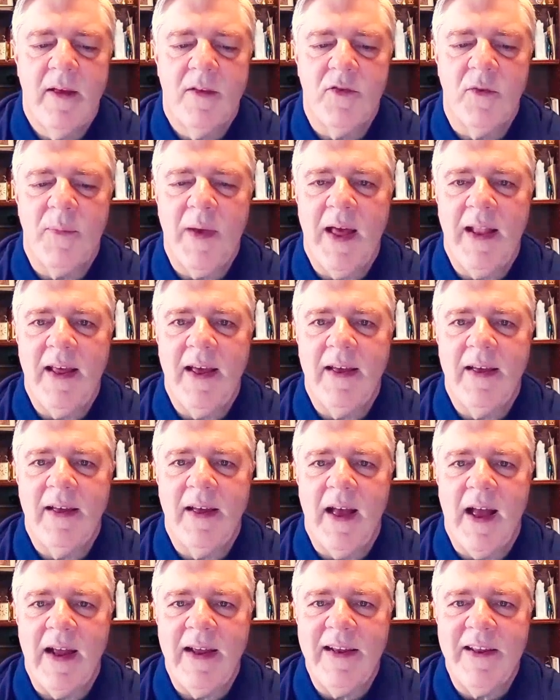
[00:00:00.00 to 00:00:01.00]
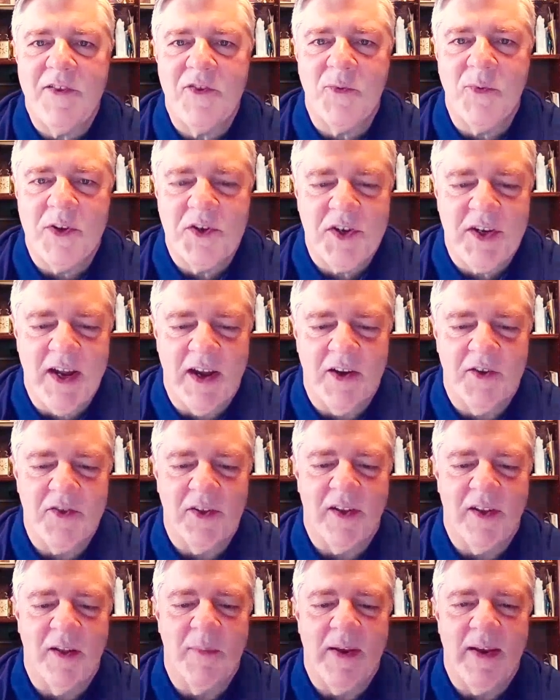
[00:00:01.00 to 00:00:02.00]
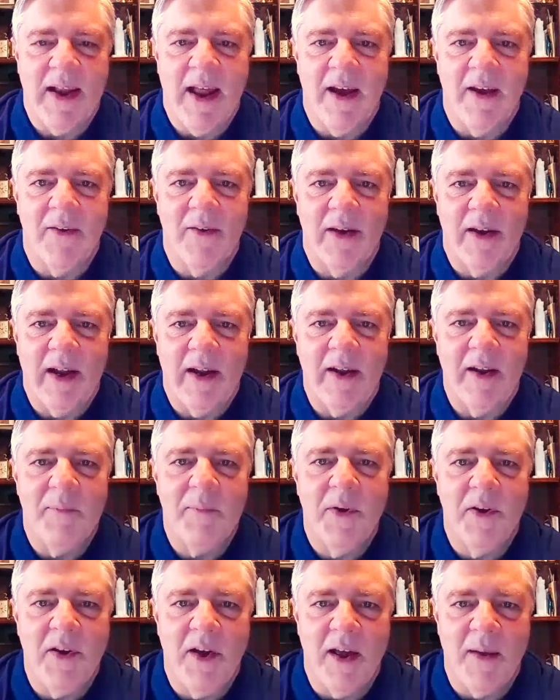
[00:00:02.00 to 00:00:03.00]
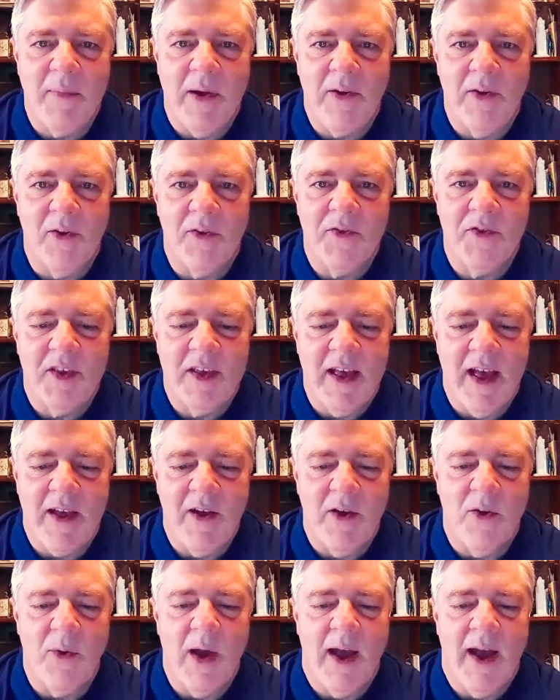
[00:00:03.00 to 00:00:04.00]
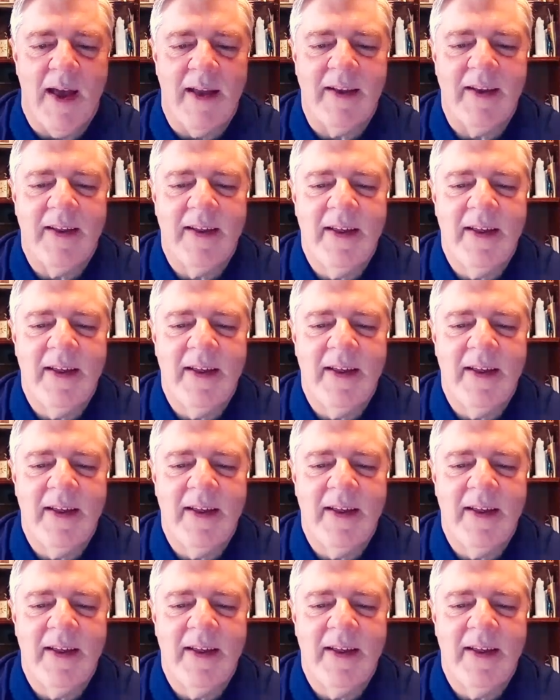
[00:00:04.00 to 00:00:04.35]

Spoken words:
So Bala, I'm going to switch gears a little bit now, and I'm going to put on my old CIO hat.